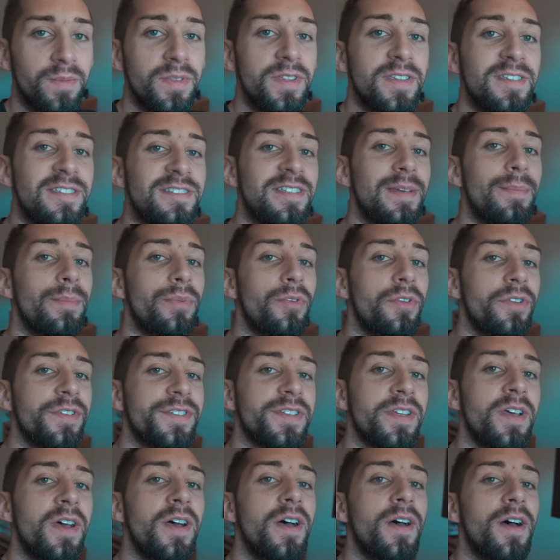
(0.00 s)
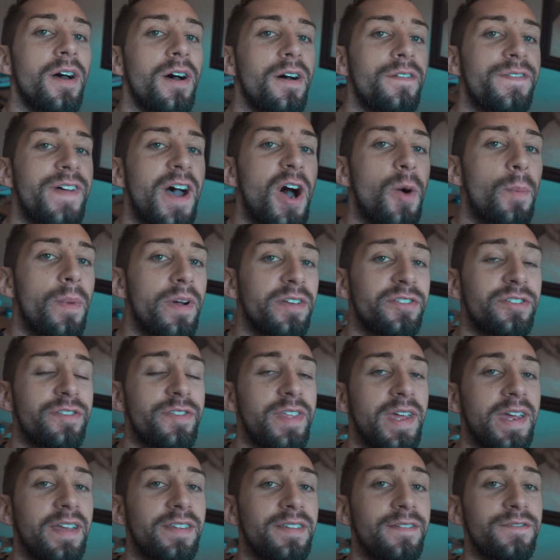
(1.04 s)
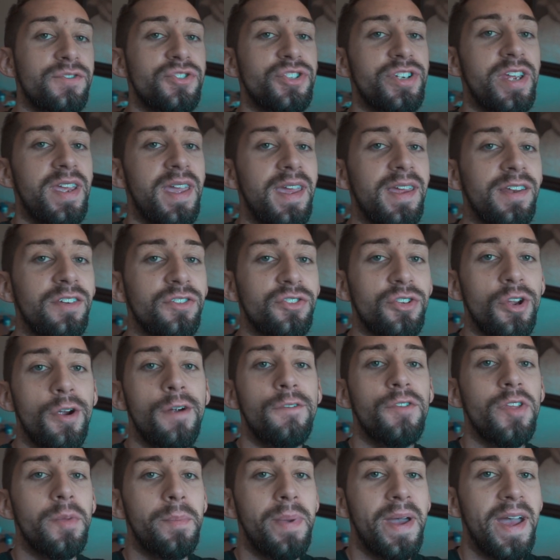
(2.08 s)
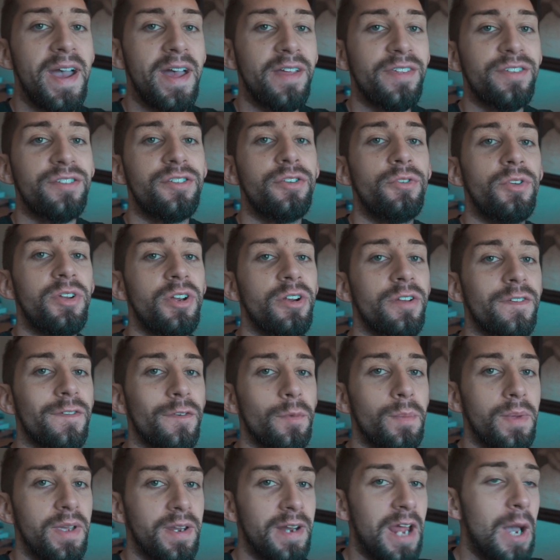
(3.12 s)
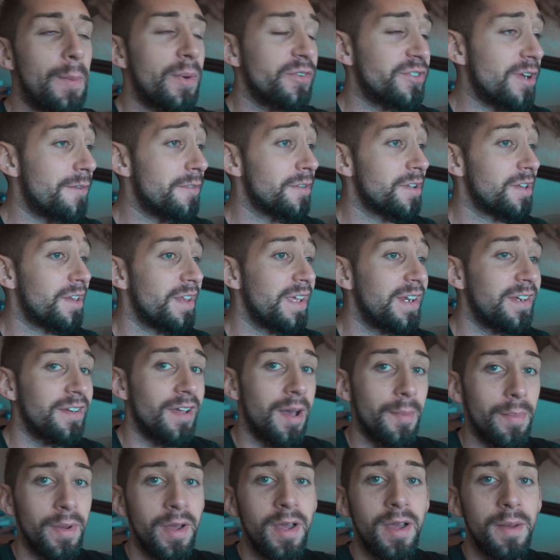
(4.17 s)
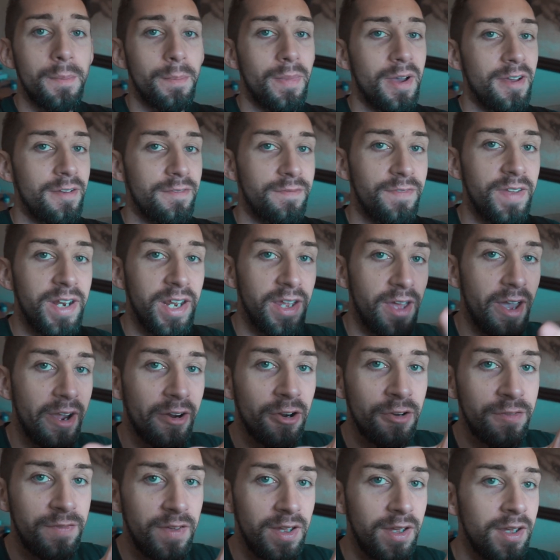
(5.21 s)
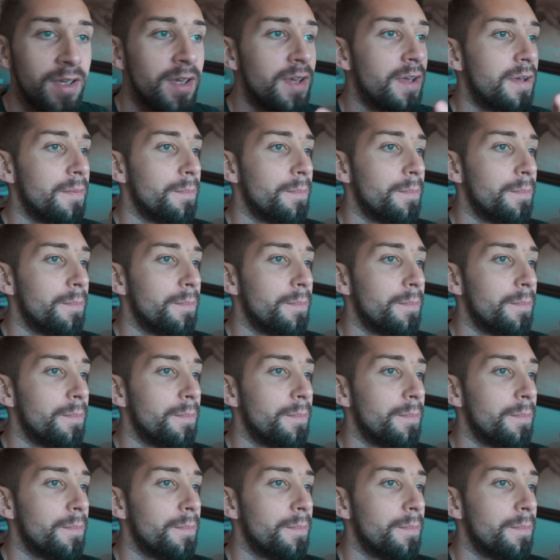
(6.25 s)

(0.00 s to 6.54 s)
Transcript: symbols of how much things have changed over the past two years for me and how much I've cleaned up my videography,